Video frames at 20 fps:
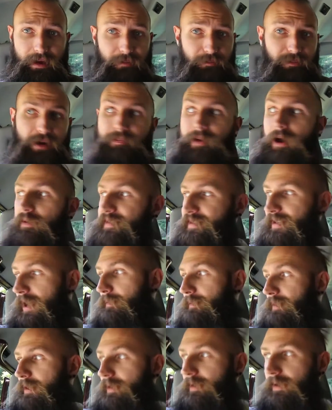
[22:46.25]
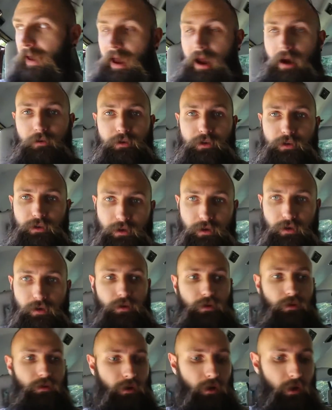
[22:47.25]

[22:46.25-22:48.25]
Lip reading: And by bouncy, I mean every little